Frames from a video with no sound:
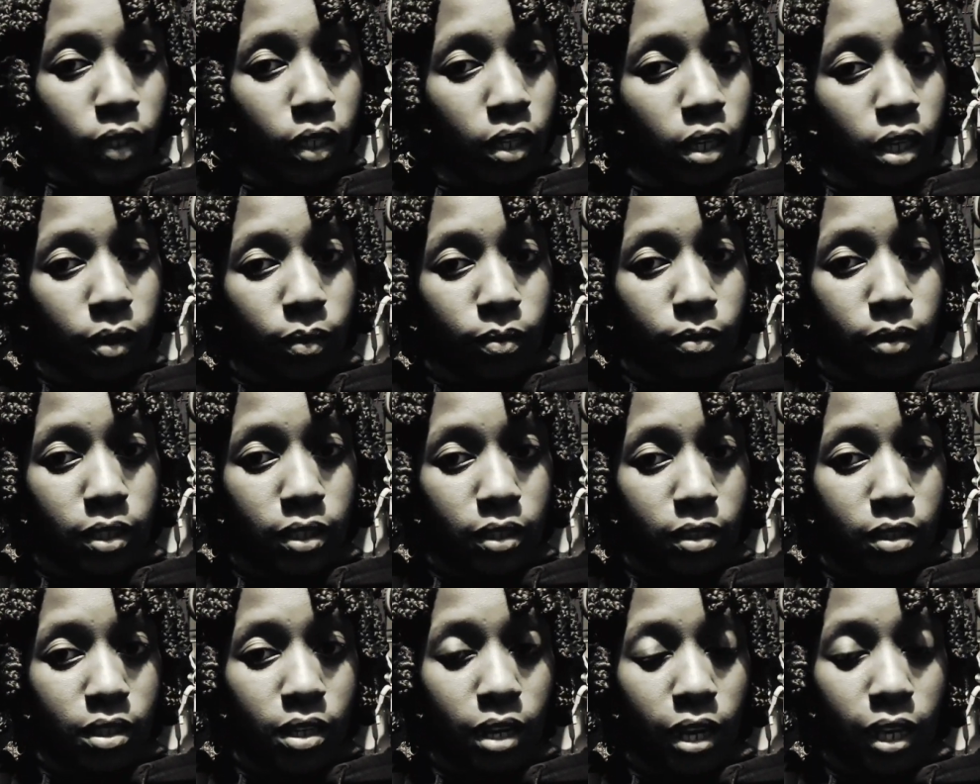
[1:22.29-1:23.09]
I'm
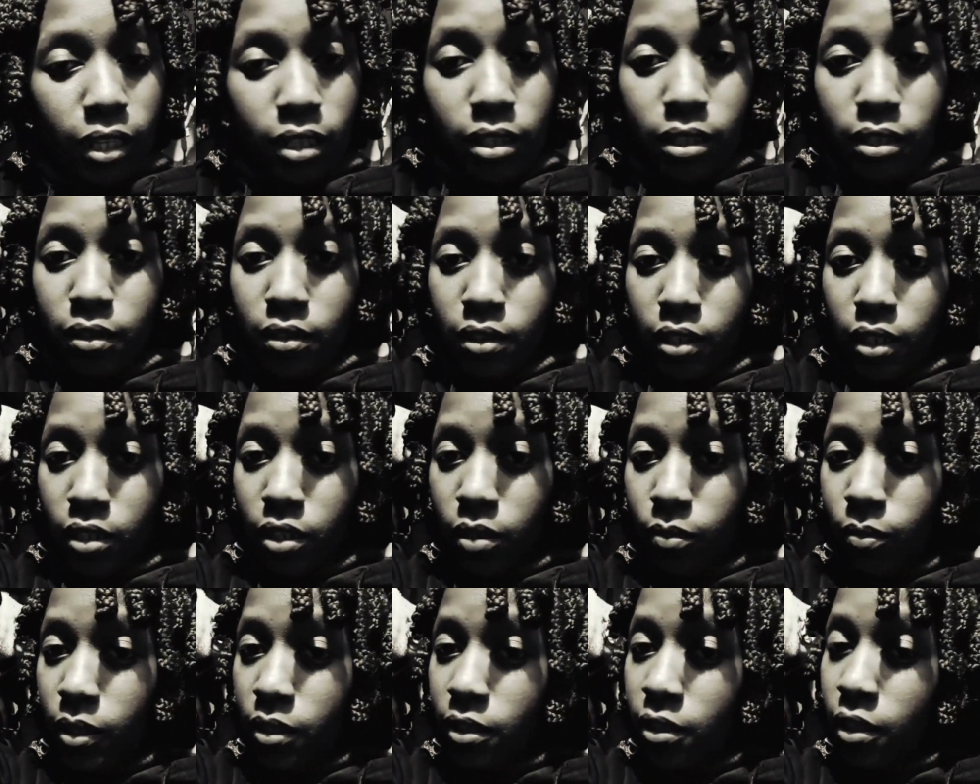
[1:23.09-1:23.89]
just like distracting
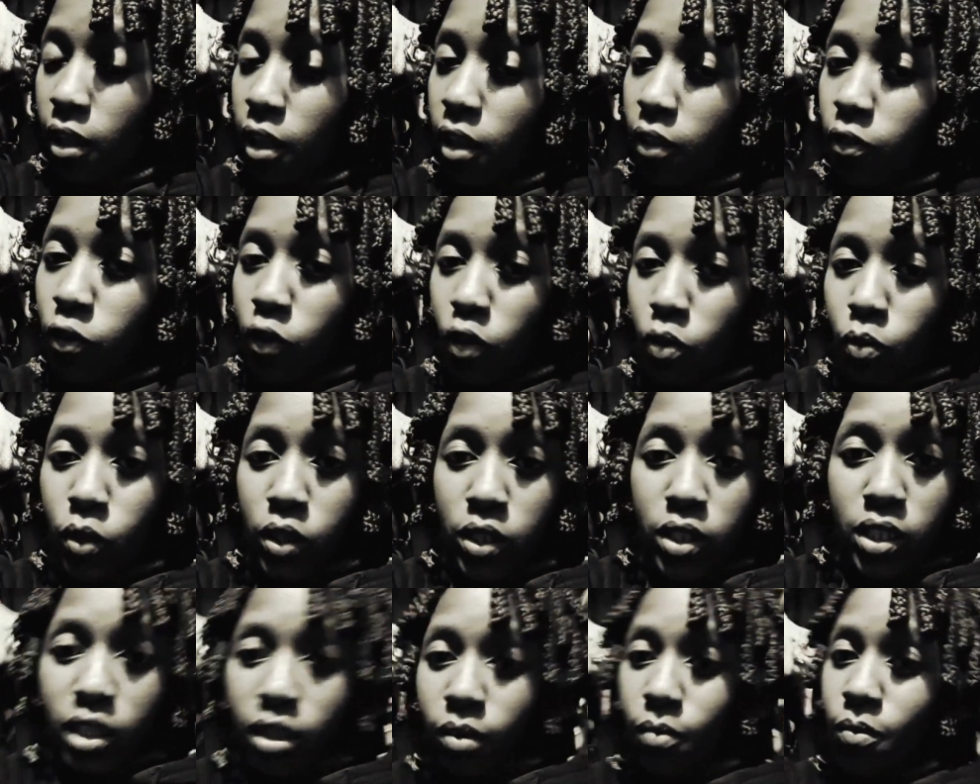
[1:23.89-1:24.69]
myself with
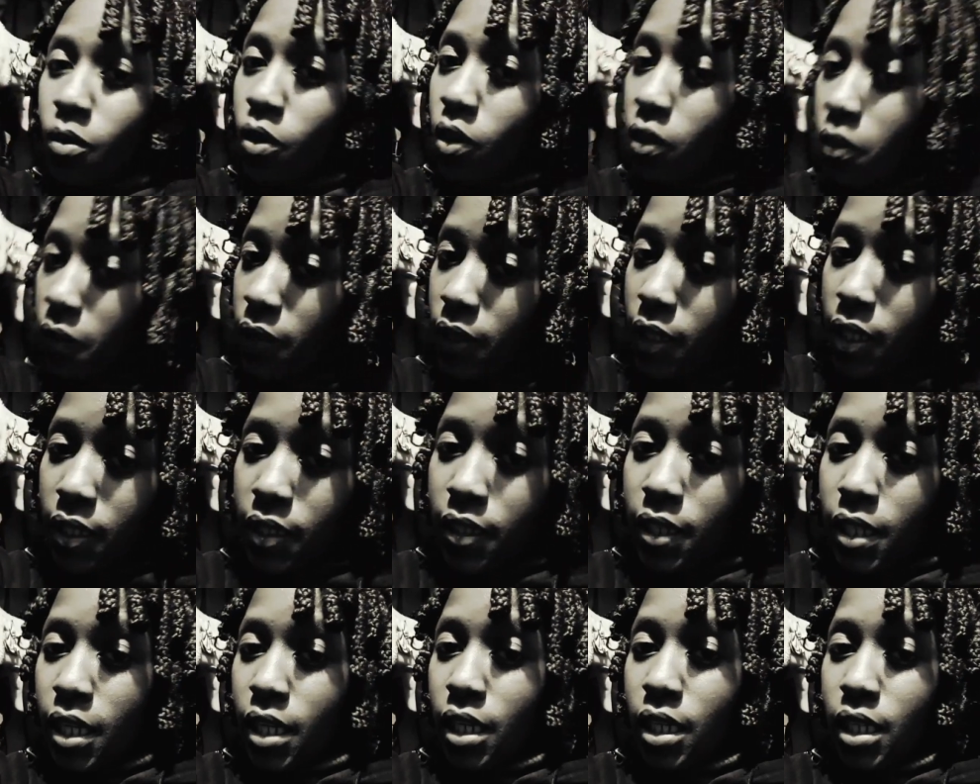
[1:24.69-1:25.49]
watching movies
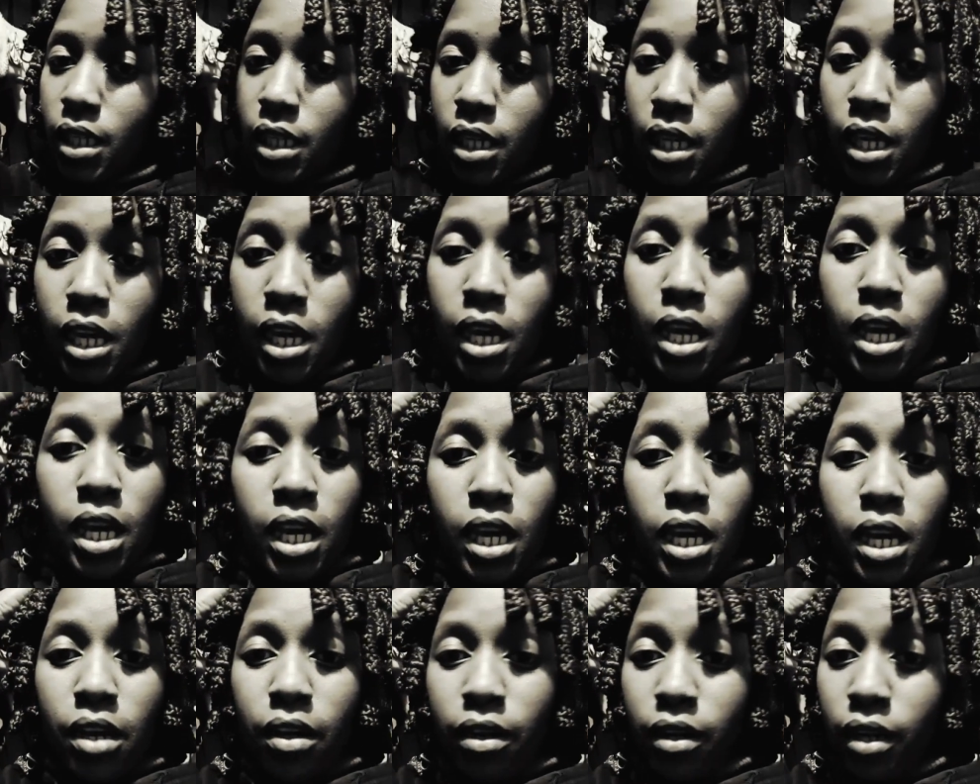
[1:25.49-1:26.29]
and
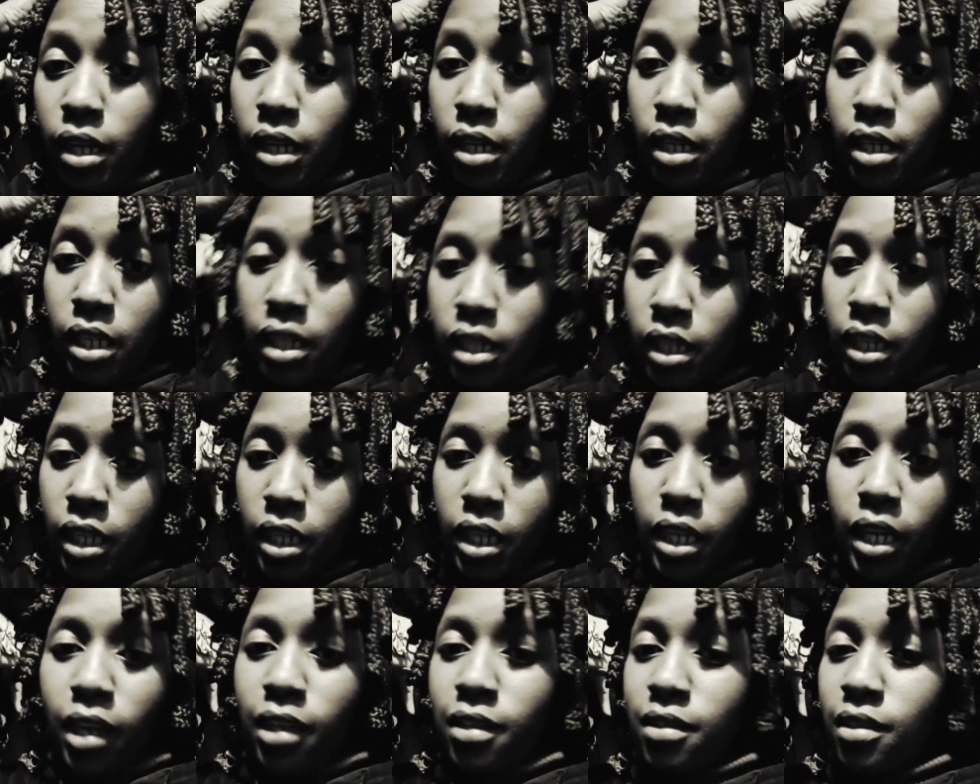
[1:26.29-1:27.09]
reading
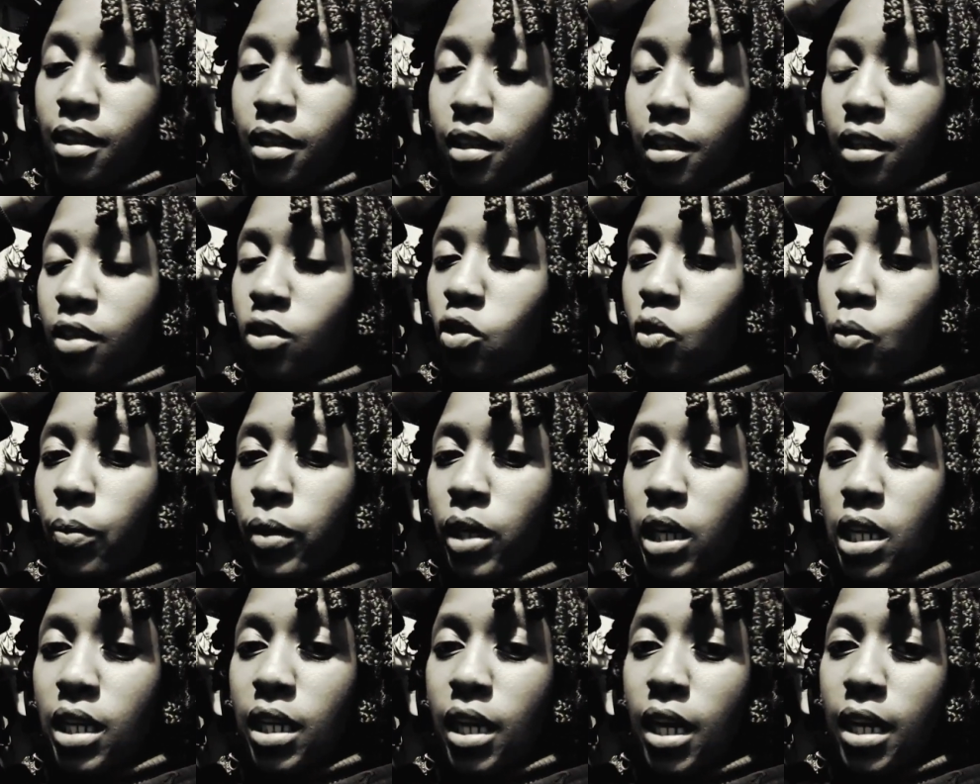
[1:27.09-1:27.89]
and listening to
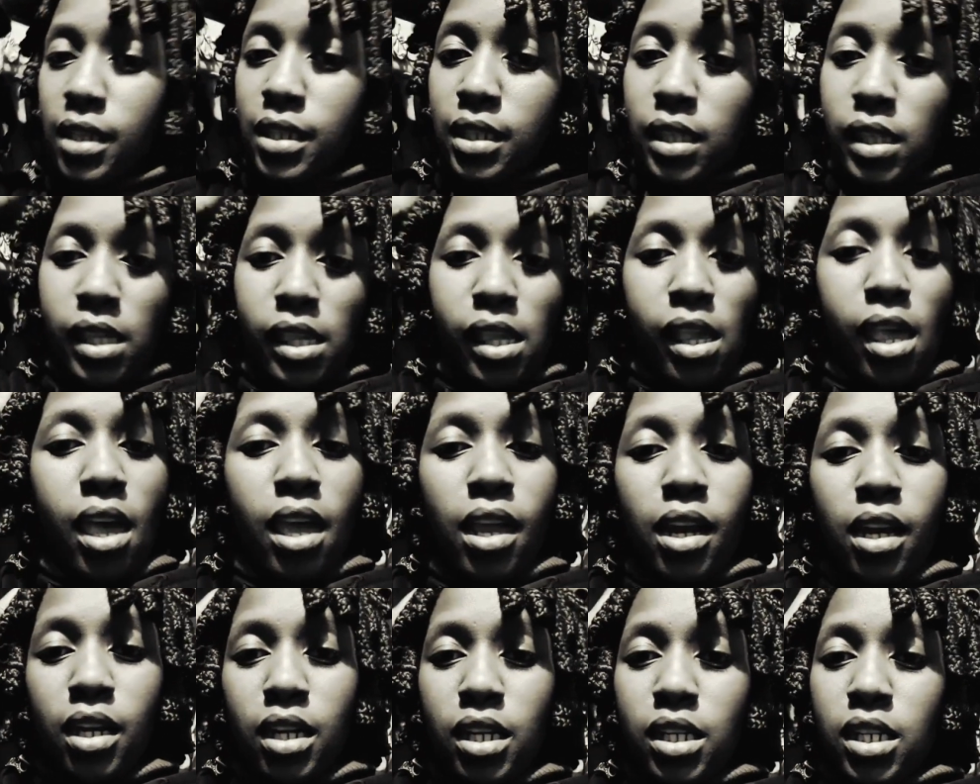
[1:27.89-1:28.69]
podcasts
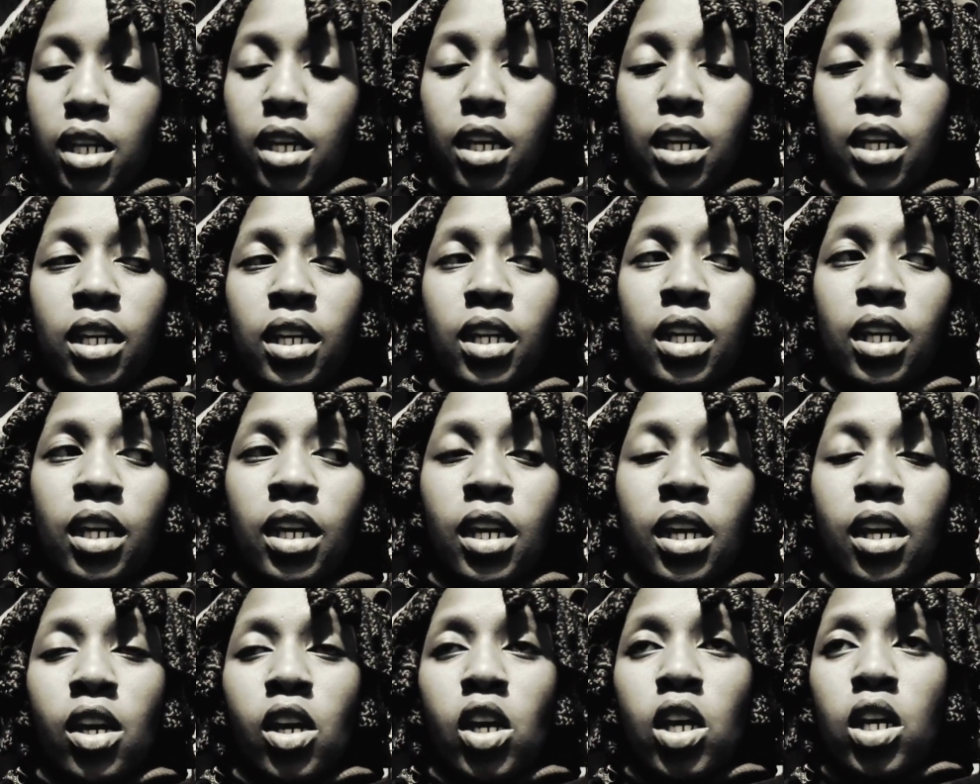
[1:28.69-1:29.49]
and,
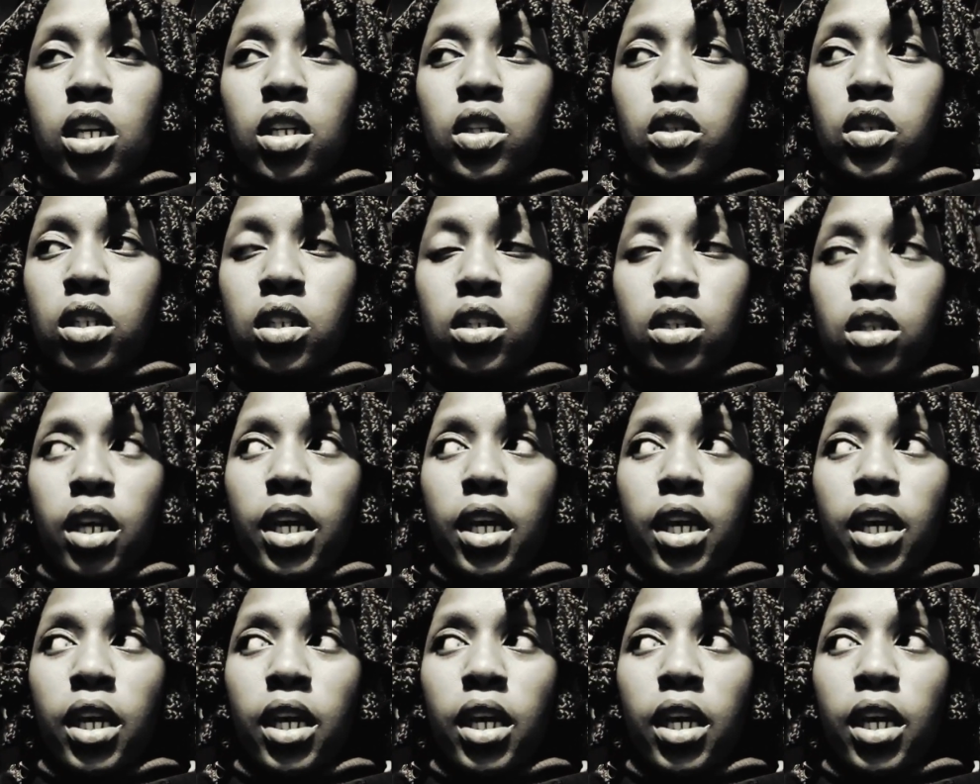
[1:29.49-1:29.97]
you know,